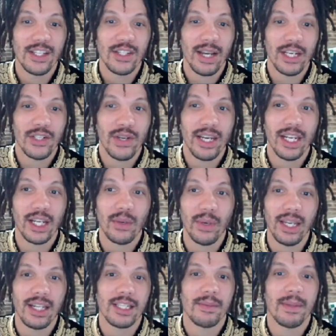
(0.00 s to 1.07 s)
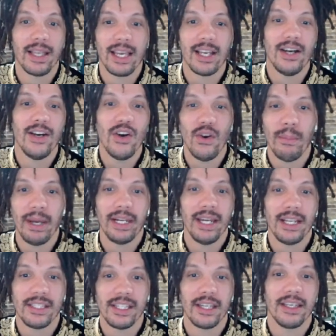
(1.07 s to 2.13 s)
So I traded queens being like, "Oh, my
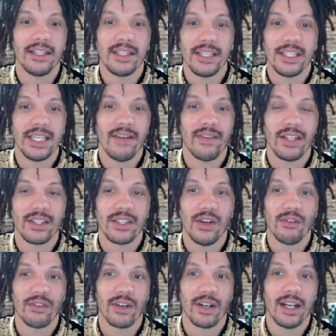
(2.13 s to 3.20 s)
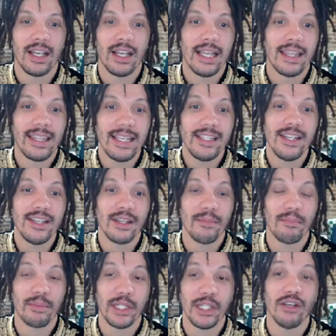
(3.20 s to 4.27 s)
knight's getting to d7, it's over." This is
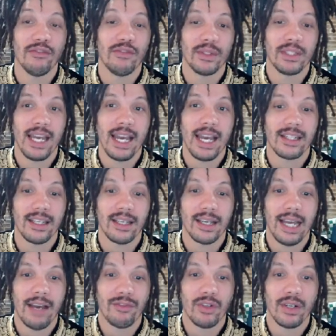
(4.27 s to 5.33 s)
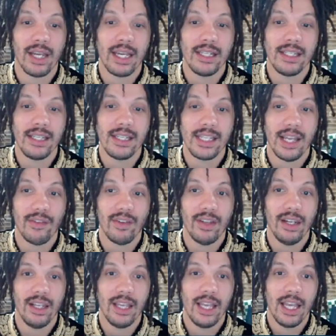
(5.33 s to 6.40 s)
a beautiful tactic. After knight
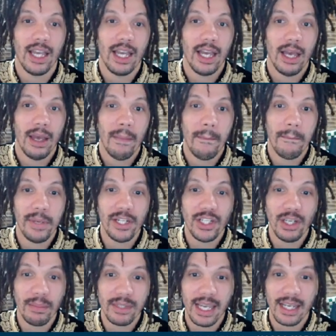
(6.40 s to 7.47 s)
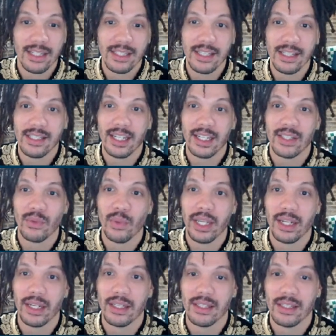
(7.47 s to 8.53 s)
d7, bishop takes c6
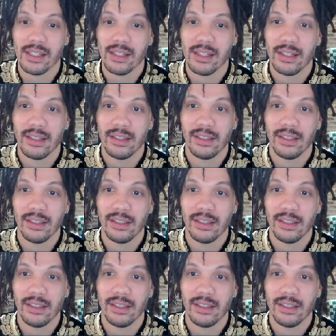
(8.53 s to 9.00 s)
wins.